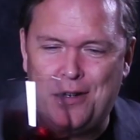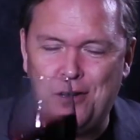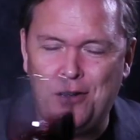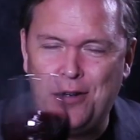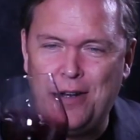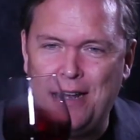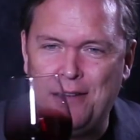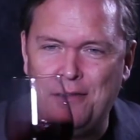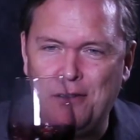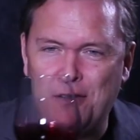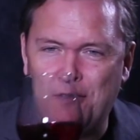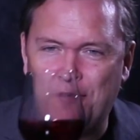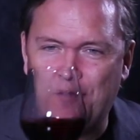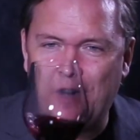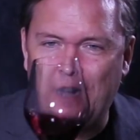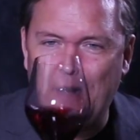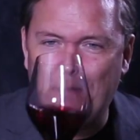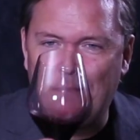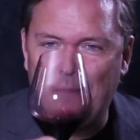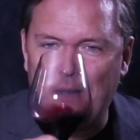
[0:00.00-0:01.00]
good level of
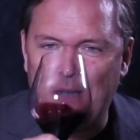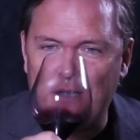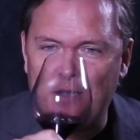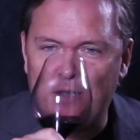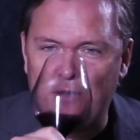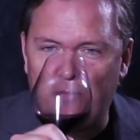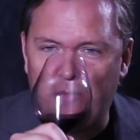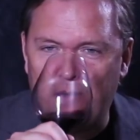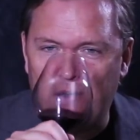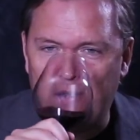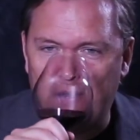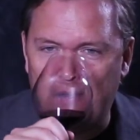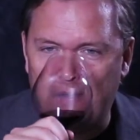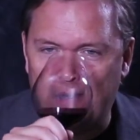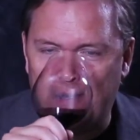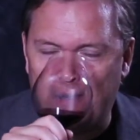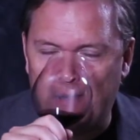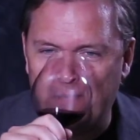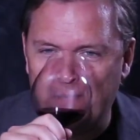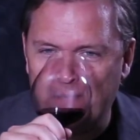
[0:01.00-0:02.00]
ripeness with
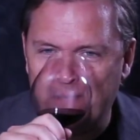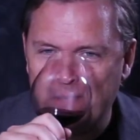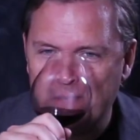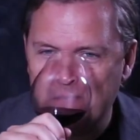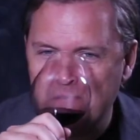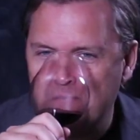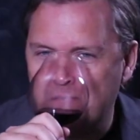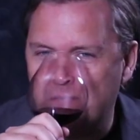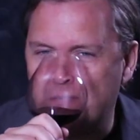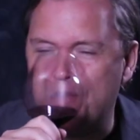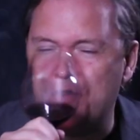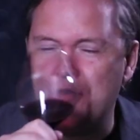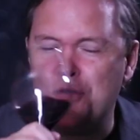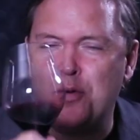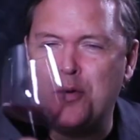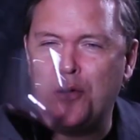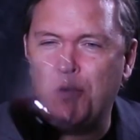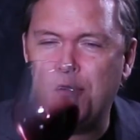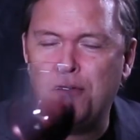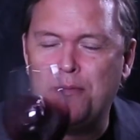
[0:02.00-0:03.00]
uh,
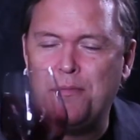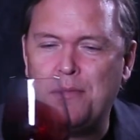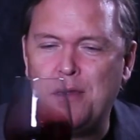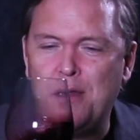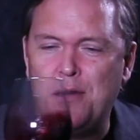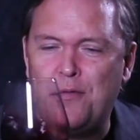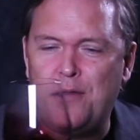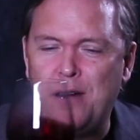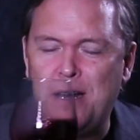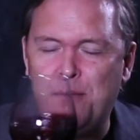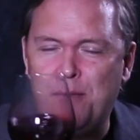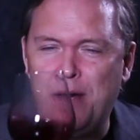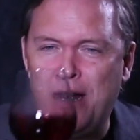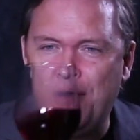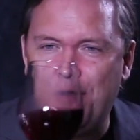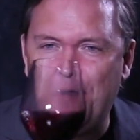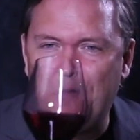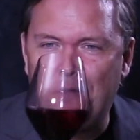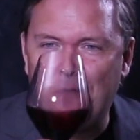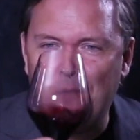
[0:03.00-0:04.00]
pure red
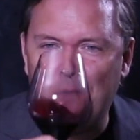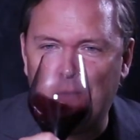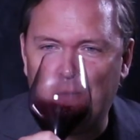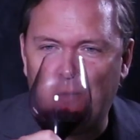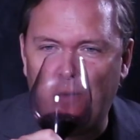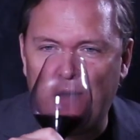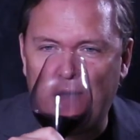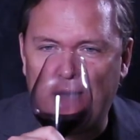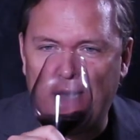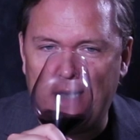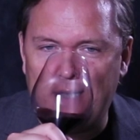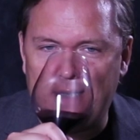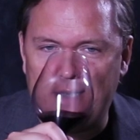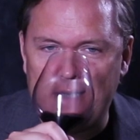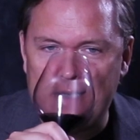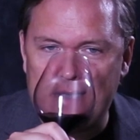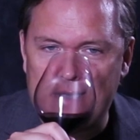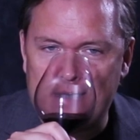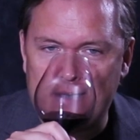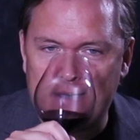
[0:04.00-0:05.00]
berry fruit with
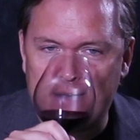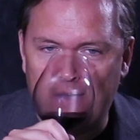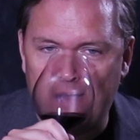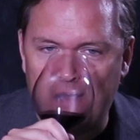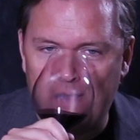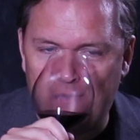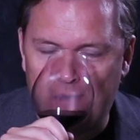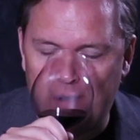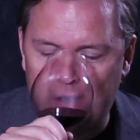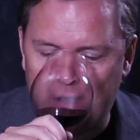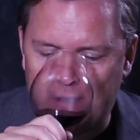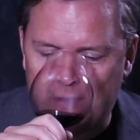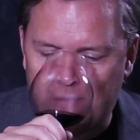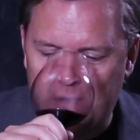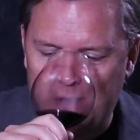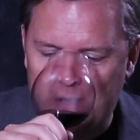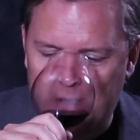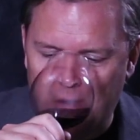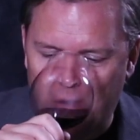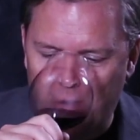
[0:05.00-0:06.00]
cassis, very
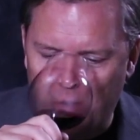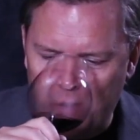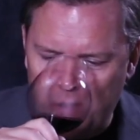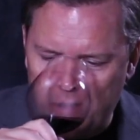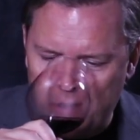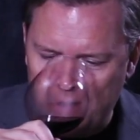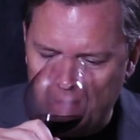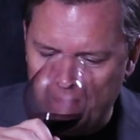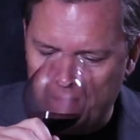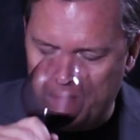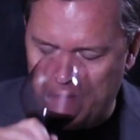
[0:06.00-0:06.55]
discreet oak,